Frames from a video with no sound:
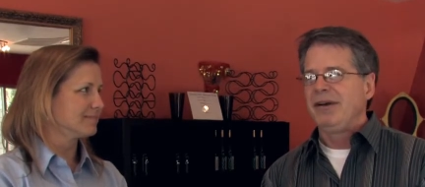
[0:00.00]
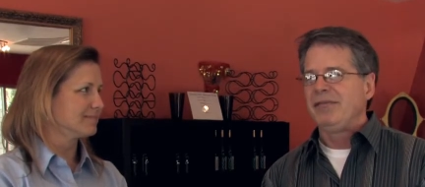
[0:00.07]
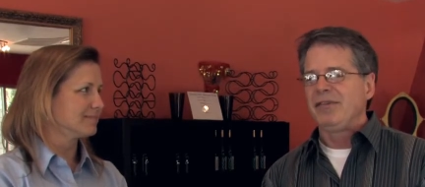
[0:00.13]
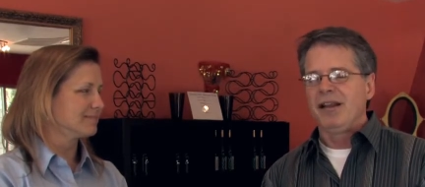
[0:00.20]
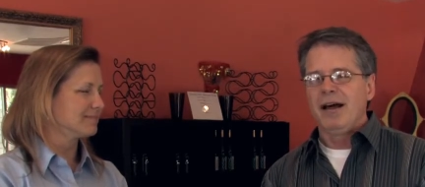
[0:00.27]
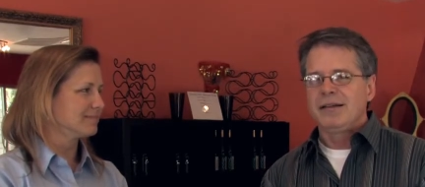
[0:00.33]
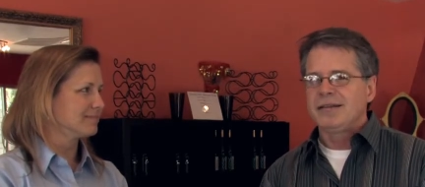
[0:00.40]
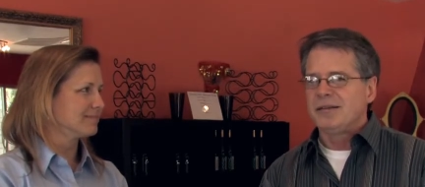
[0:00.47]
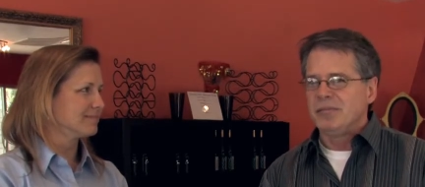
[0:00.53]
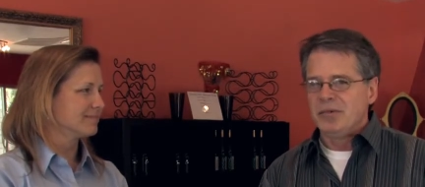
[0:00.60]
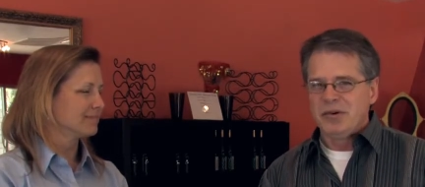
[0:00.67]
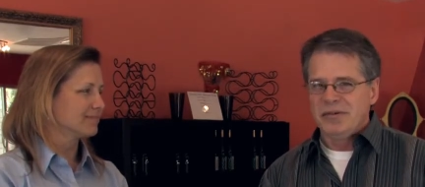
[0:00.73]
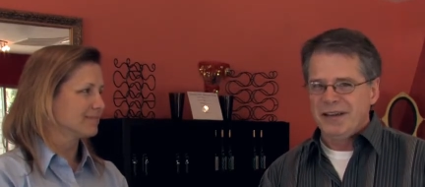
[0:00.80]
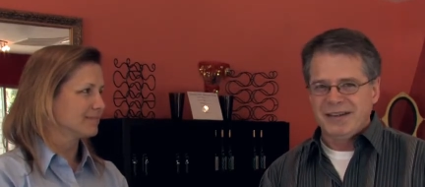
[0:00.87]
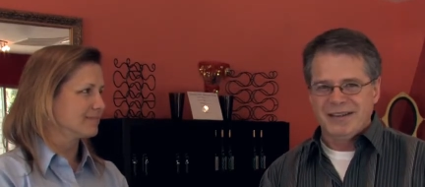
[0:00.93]
Speaker 1: We have lots of
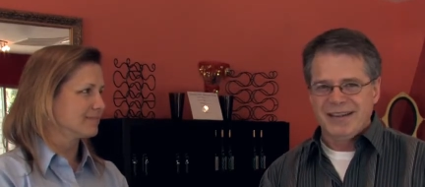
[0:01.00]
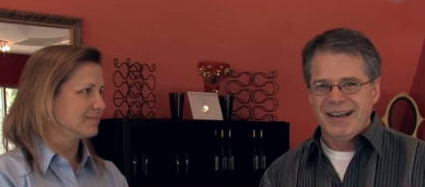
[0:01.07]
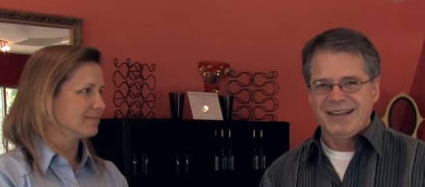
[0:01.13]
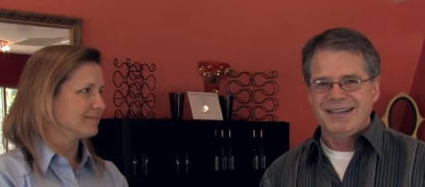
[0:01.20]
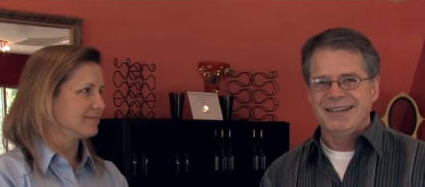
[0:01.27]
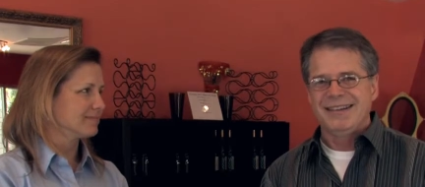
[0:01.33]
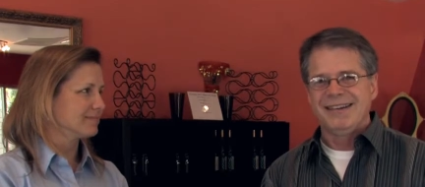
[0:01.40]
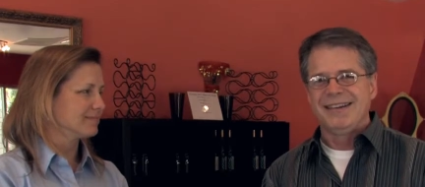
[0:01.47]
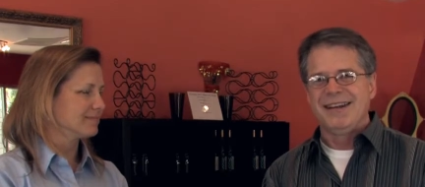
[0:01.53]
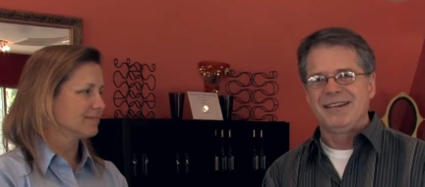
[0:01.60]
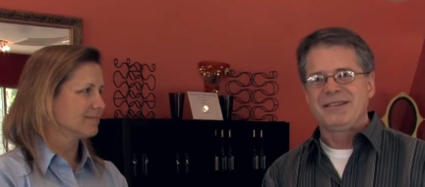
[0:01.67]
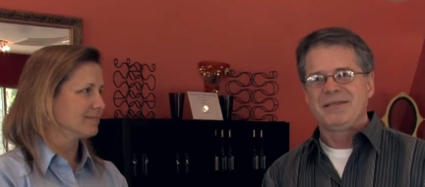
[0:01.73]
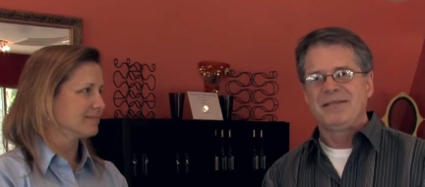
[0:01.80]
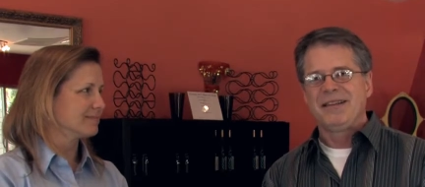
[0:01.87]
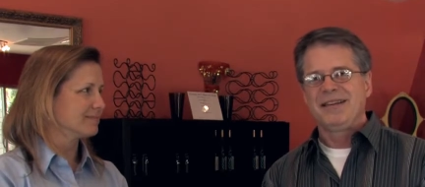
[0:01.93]
moving sets and
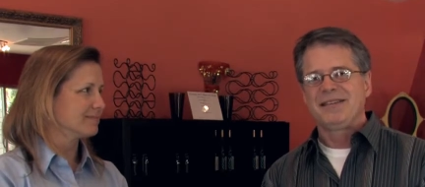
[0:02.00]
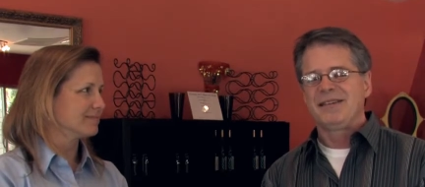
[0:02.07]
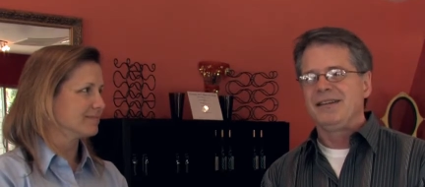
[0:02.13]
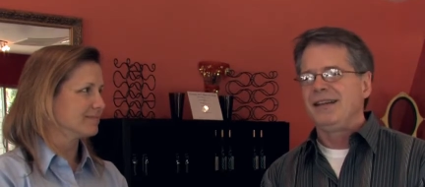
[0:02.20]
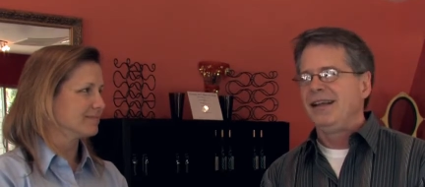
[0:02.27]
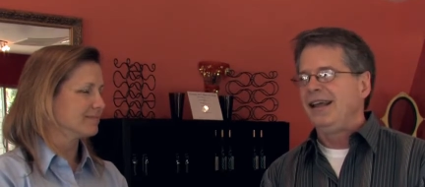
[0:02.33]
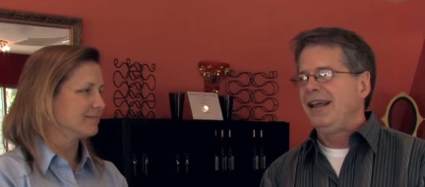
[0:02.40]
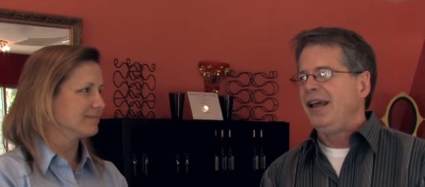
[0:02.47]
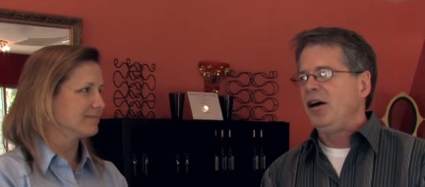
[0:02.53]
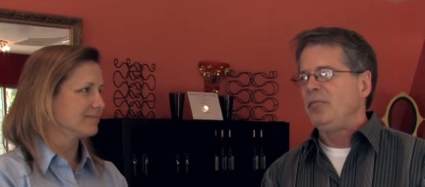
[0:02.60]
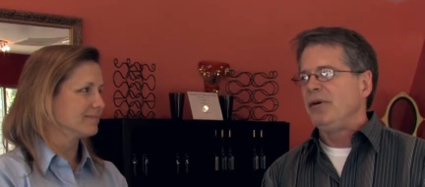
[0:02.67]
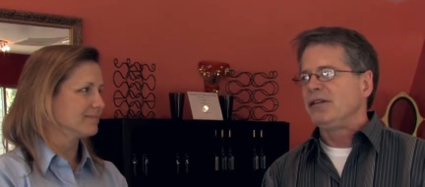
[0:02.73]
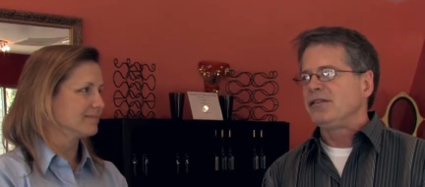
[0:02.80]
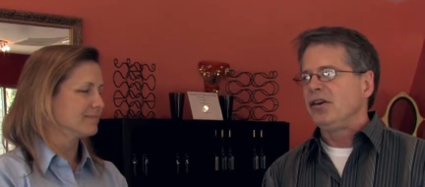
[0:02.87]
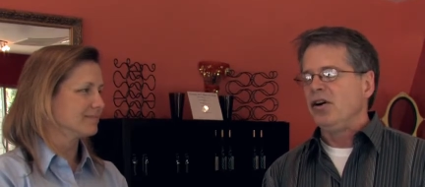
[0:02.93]
lots of things that
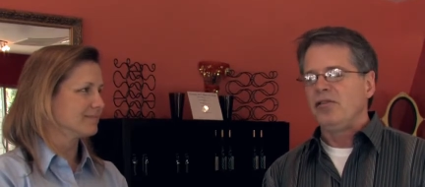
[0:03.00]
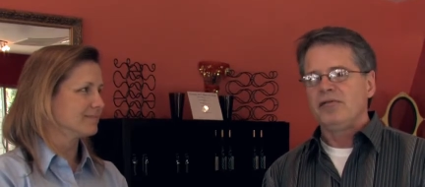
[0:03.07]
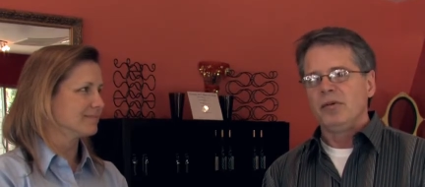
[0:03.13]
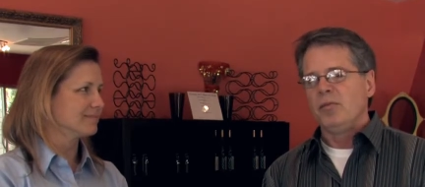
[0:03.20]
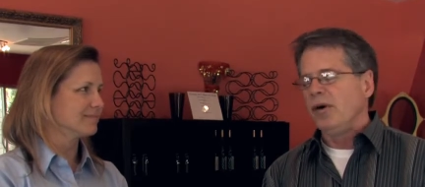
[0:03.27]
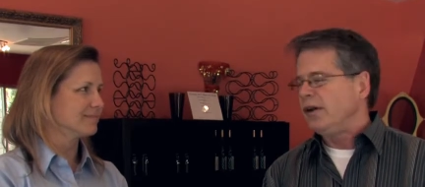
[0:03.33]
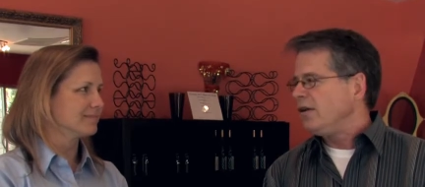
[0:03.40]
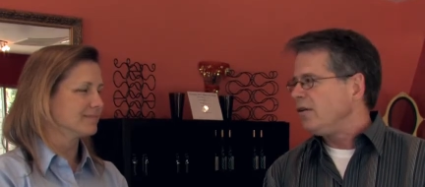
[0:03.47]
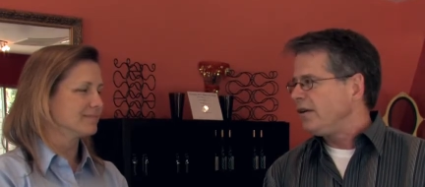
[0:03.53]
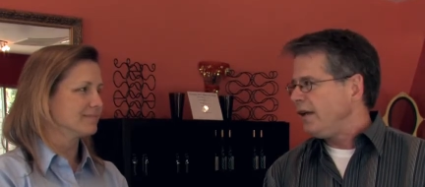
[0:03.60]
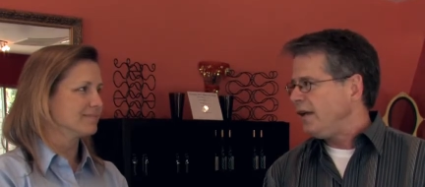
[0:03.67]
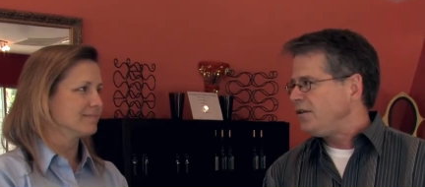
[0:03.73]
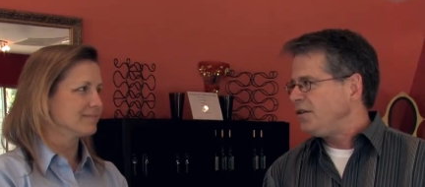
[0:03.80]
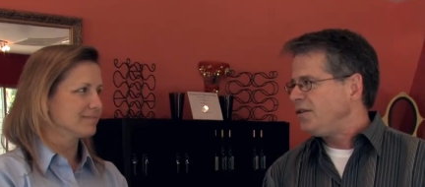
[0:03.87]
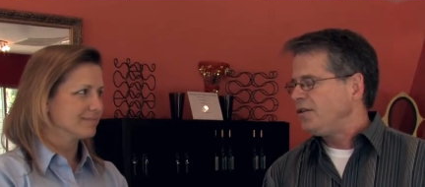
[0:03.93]
help us go from one
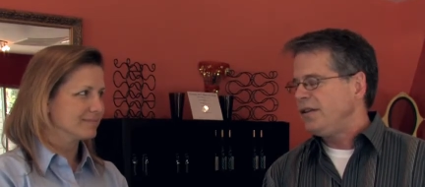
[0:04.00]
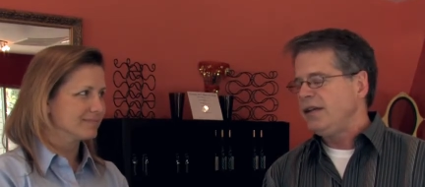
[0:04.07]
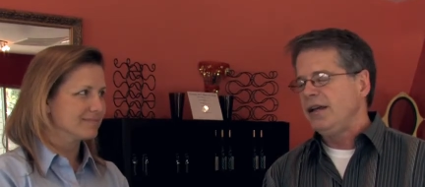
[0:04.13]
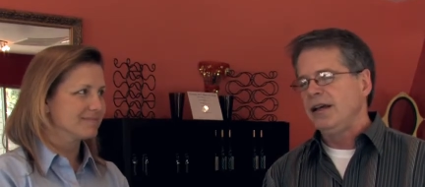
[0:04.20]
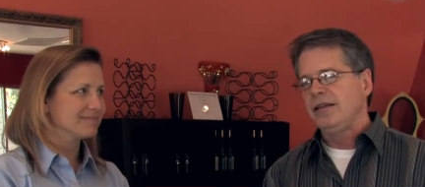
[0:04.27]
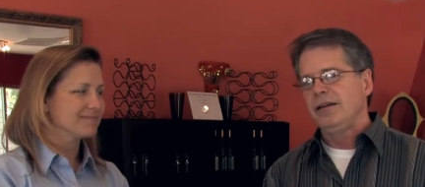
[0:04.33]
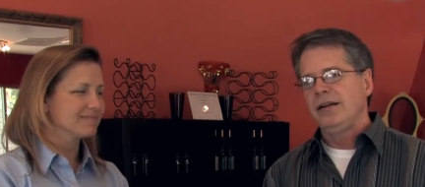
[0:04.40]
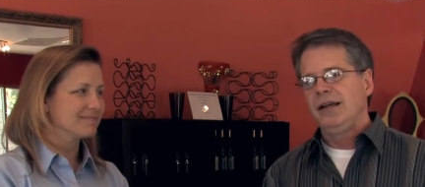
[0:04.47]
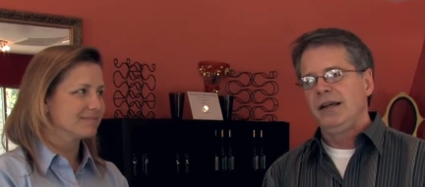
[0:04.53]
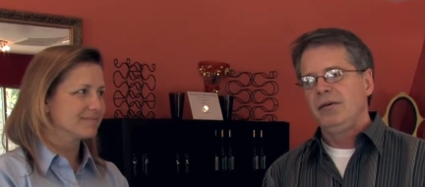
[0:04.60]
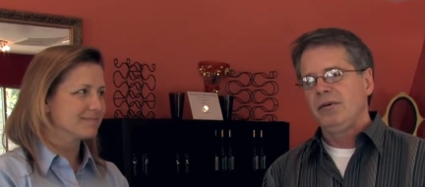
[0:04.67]
location to the other.